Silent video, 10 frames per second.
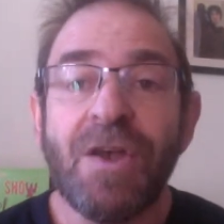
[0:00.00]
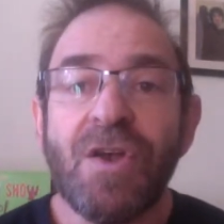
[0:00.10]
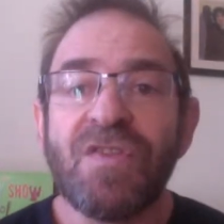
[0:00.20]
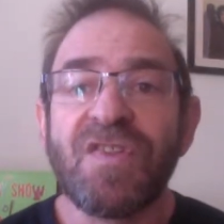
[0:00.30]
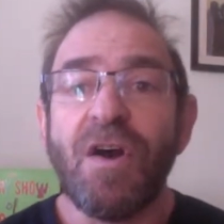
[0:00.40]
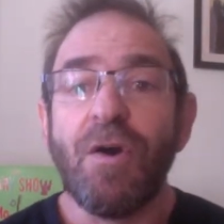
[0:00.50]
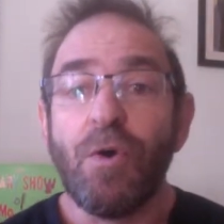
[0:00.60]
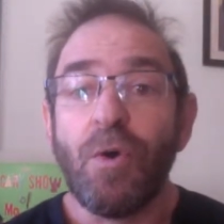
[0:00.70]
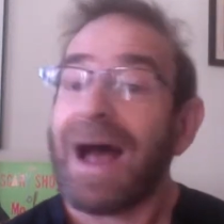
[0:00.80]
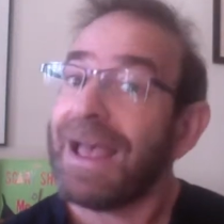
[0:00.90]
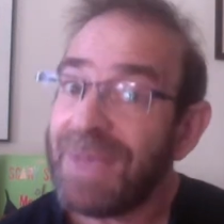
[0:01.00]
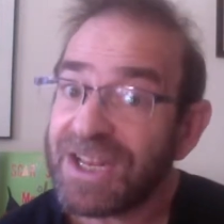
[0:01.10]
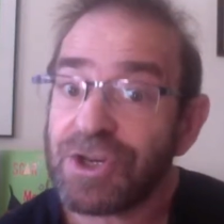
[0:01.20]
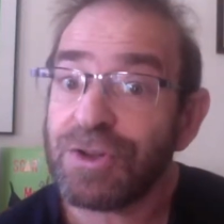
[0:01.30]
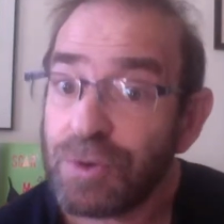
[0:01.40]
So I
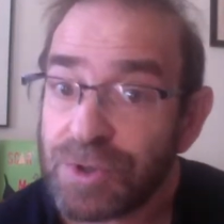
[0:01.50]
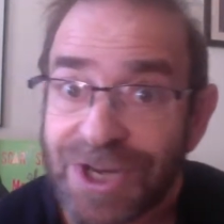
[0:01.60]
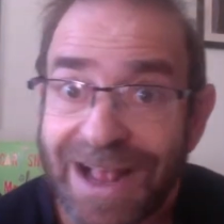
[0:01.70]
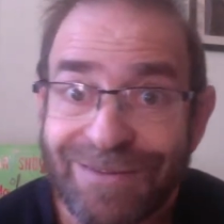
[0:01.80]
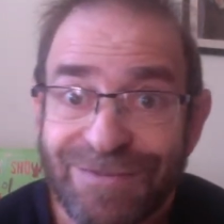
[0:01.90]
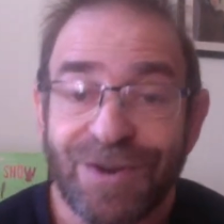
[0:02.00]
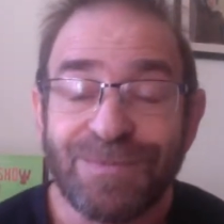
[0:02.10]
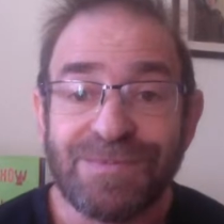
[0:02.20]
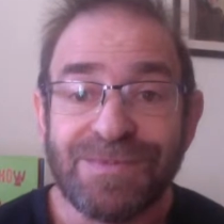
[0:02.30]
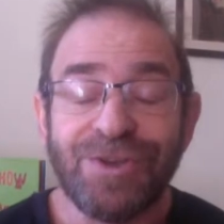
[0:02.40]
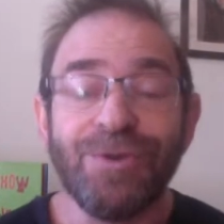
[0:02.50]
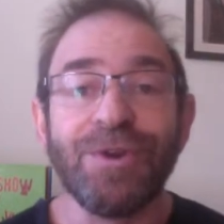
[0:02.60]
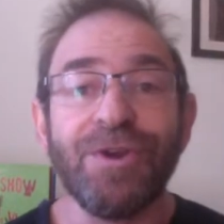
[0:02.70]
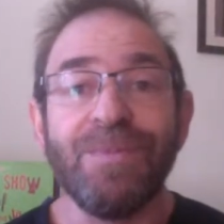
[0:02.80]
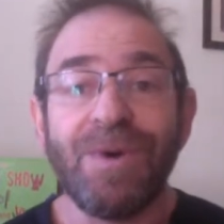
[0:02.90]
mentioned Kushal from
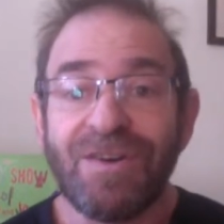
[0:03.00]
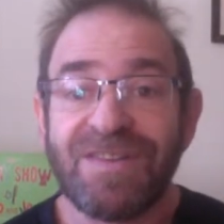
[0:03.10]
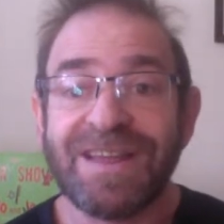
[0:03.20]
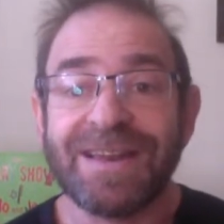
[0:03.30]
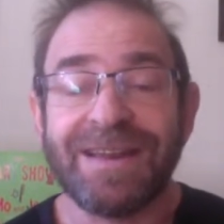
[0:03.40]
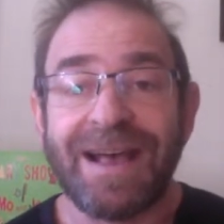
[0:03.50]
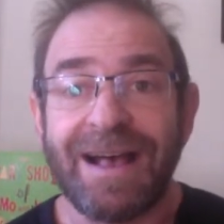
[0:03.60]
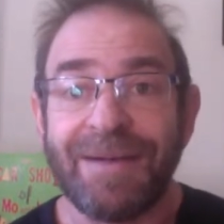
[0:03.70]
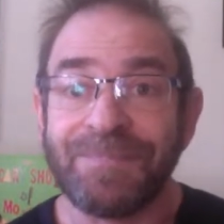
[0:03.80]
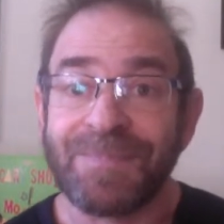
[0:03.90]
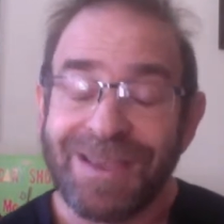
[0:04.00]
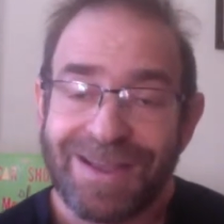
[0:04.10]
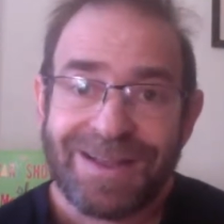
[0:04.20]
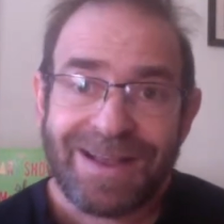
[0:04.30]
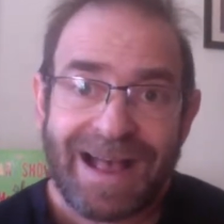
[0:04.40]
Curio-o-Box, and
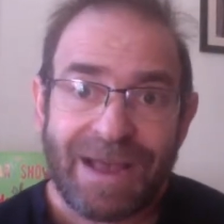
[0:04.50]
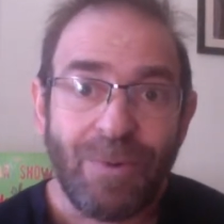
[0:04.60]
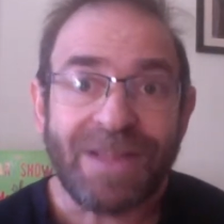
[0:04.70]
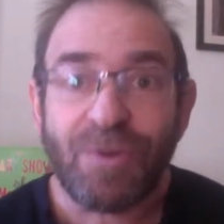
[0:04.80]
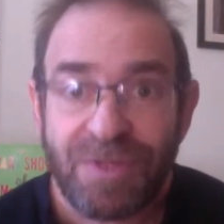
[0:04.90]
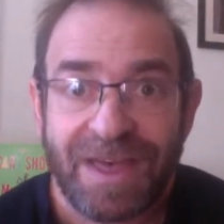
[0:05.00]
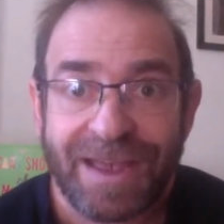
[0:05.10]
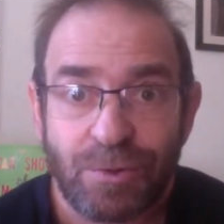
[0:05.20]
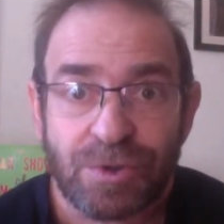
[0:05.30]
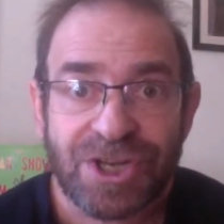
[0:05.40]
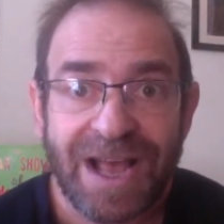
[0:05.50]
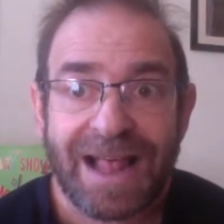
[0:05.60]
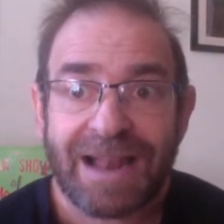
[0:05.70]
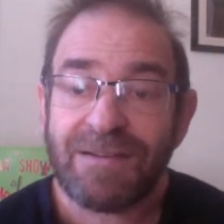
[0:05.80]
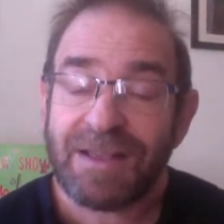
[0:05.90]
I want to thank
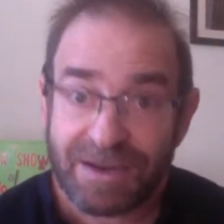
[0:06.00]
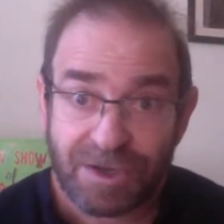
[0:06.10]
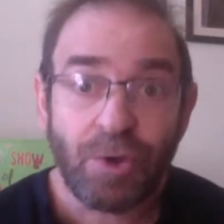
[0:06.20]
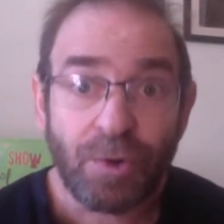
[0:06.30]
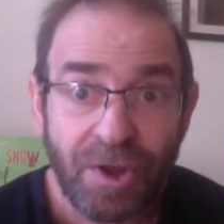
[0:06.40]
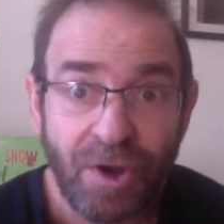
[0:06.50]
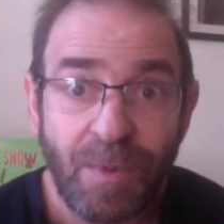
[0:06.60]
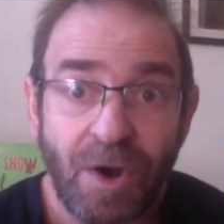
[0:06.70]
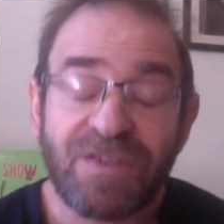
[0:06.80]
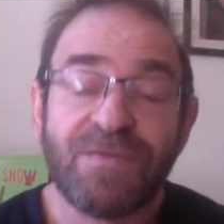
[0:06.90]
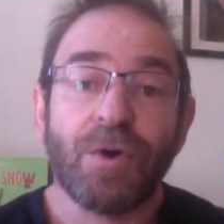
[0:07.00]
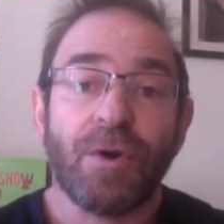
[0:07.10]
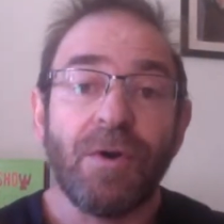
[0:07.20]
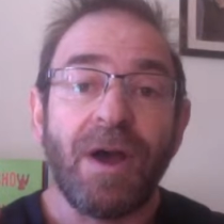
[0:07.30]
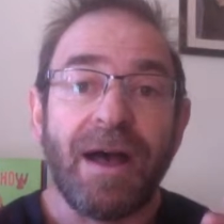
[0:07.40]
Kushal and Curio-o-Box
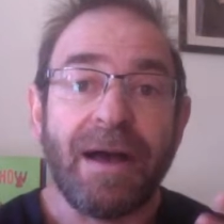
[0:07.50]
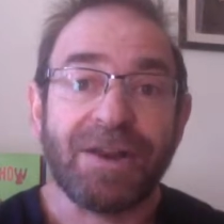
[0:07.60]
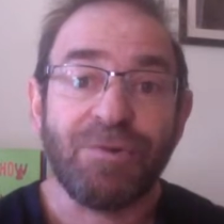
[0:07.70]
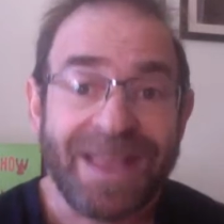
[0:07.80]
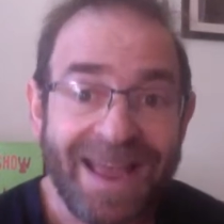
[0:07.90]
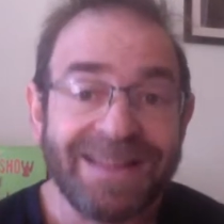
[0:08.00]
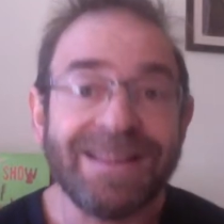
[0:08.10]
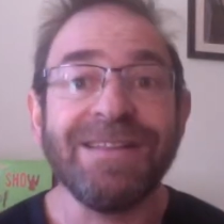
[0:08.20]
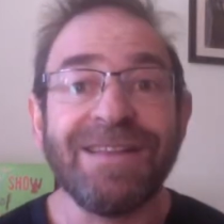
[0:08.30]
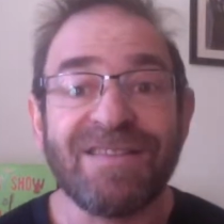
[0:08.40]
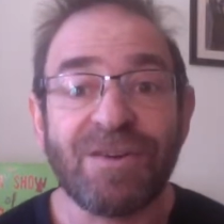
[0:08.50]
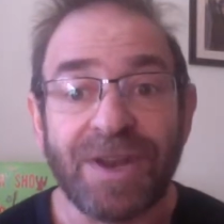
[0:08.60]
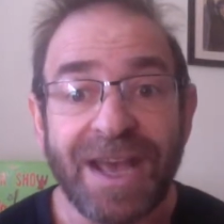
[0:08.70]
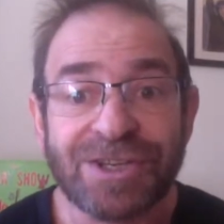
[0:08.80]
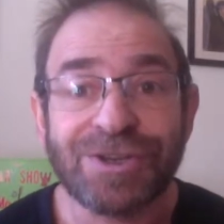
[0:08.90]
for creating this
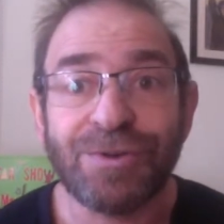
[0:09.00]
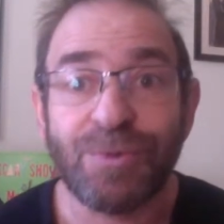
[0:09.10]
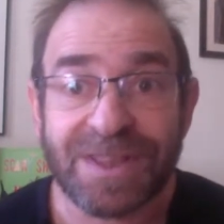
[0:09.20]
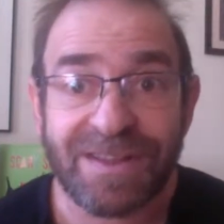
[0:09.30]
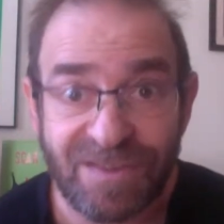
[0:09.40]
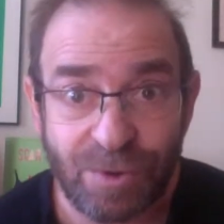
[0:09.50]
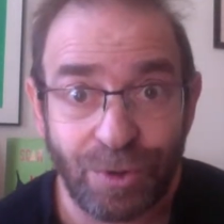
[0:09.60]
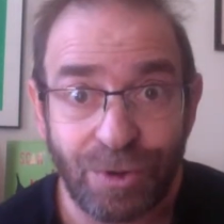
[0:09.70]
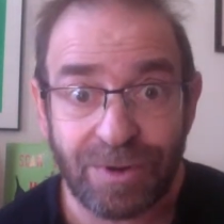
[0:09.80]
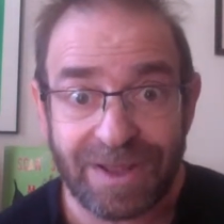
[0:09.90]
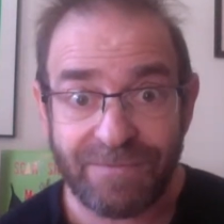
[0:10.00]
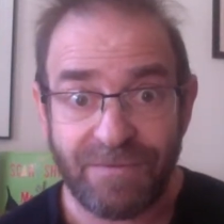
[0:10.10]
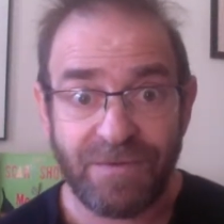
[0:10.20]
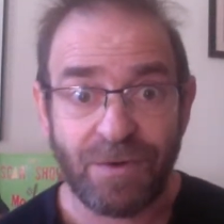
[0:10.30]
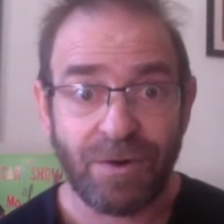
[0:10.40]
connection with the school and
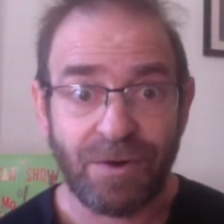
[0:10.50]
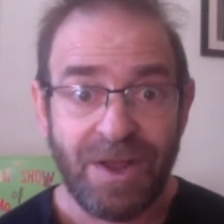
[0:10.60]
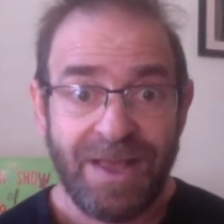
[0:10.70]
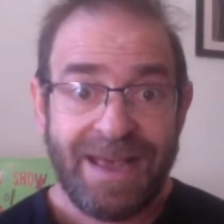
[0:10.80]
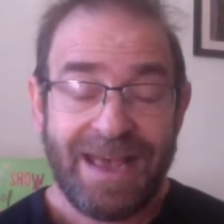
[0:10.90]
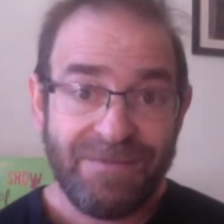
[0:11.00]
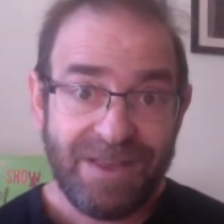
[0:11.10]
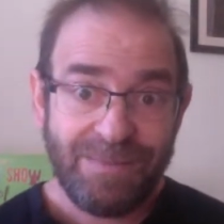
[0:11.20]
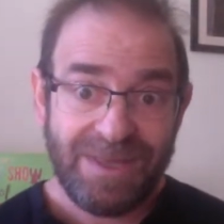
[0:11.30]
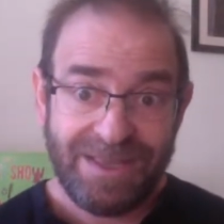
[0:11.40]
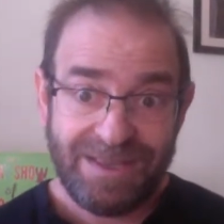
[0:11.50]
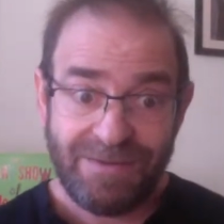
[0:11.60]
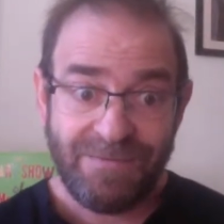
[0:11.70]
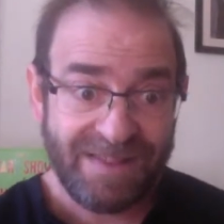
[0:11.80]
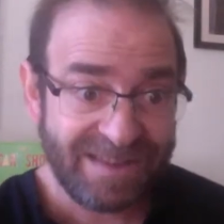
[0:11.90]
for having me
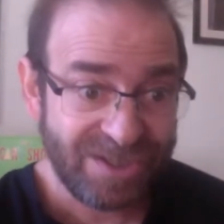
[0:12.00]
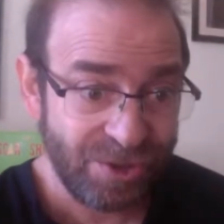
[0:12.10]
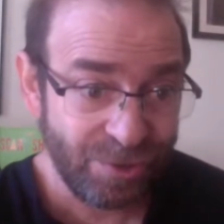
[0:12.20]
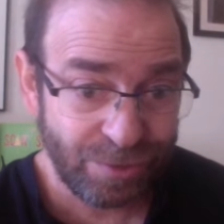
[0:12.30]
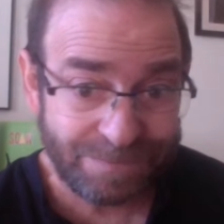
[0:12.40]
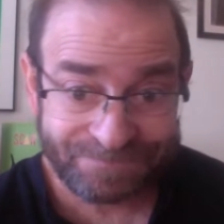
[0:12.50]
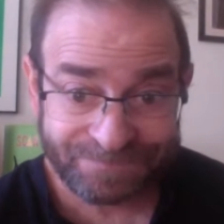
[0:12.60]
visit you